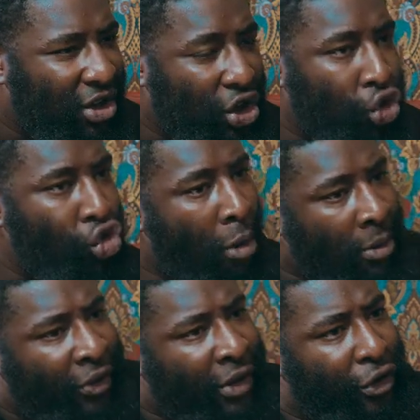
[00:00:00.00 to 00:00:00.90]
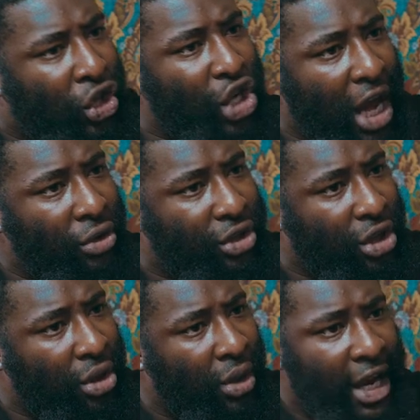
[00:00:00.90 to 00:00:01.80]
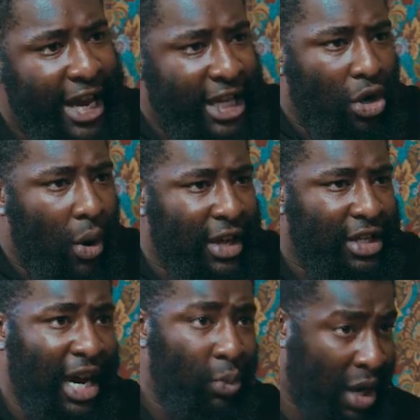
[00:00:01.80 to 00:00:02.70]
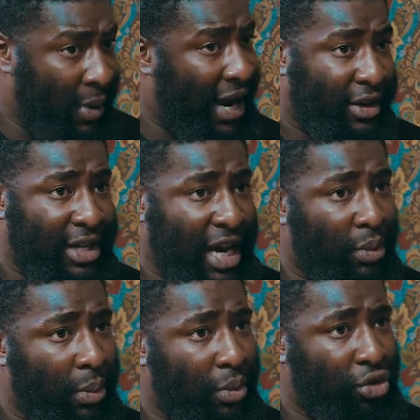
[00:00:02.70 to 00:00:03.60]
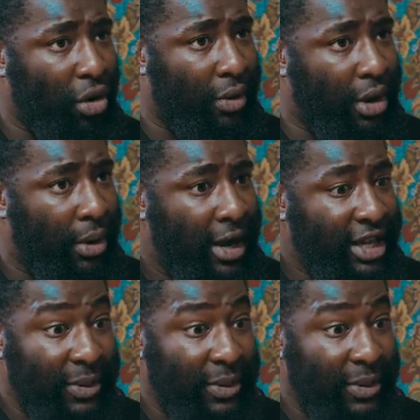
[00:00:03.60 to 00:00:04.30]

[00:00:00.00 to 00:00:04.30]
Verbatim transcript: Because the normal thing for a child to do is go outside. We went outside when we was growing up.